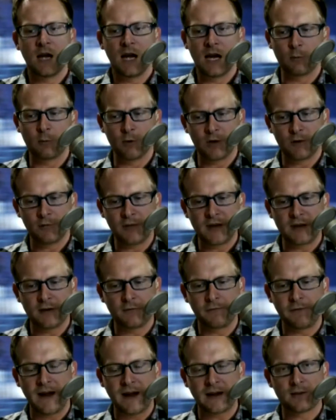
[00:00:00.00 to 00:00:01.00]
I wonder if they could
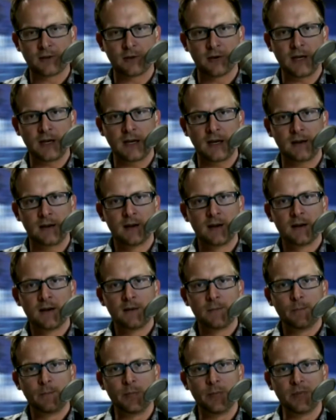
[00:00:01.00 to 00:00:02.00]
factor in
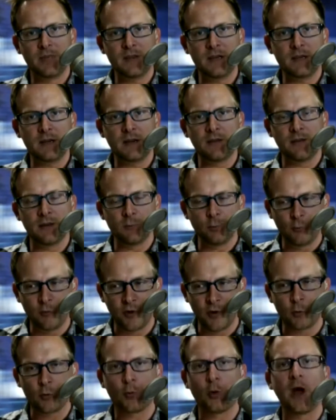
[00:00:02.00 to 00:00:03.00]
the the
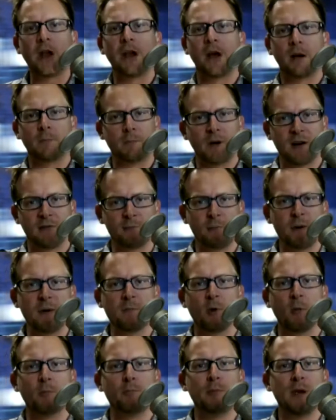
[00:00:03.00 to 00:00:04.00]
the run up of
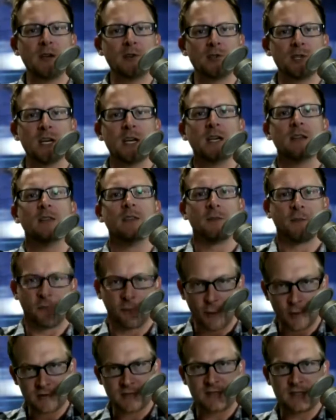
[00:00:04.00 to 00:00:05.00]
people binging the
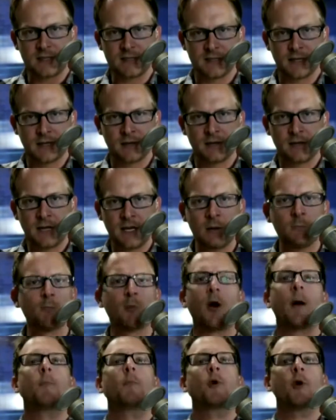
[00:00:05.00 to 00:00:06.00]
first season in
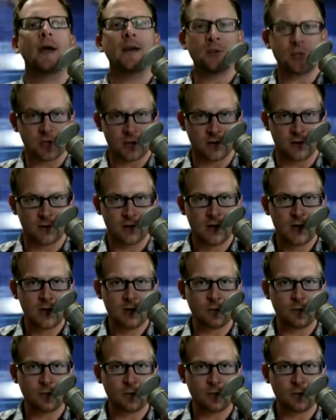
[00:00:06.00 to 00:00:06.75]
preparation